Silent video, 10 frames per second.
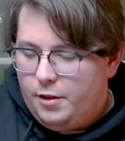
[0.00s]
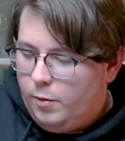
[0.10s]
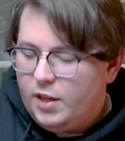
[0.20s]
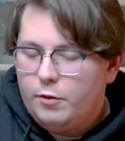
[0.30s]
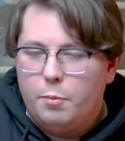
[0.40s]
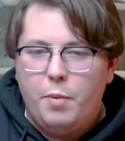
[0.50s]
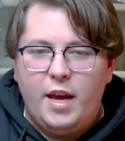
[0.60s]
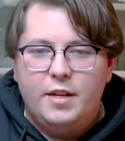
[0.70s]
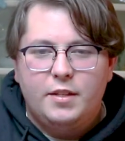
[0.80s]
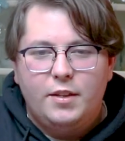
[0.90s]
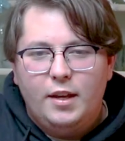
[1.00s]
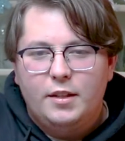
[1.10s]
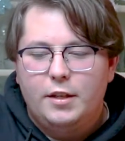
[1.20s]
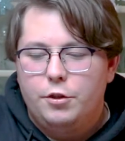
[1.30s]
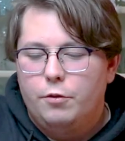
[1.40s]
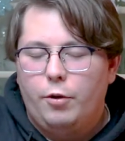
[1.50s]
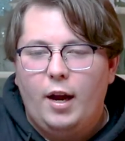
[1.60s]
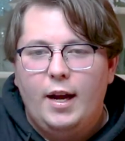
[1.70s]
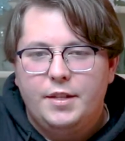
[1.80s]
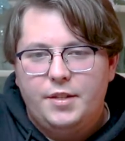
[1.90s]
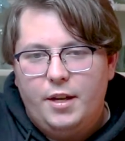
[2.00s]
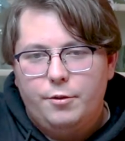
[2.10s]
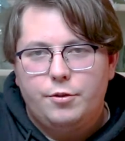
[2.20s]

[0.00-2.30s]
whatever paint thing they do for eyes now,